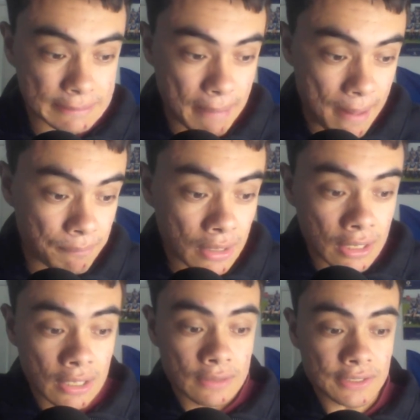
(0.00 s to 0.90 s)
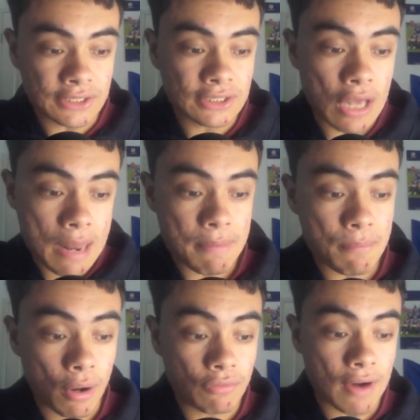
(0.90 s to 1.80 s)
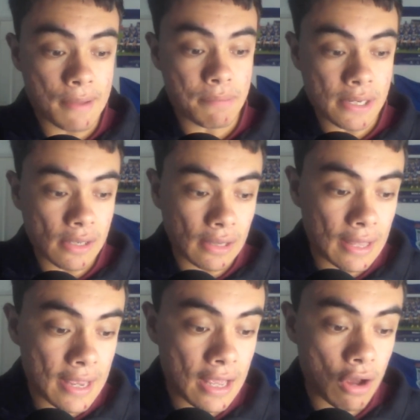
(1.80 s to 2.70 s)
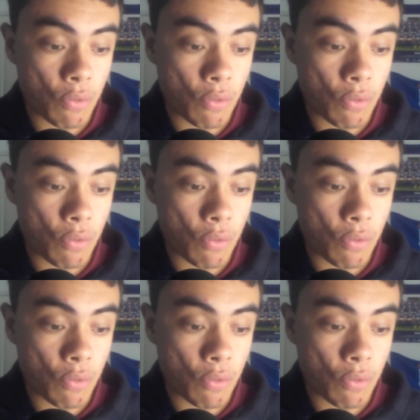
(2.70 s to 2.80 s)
But this is going to be my Rugby League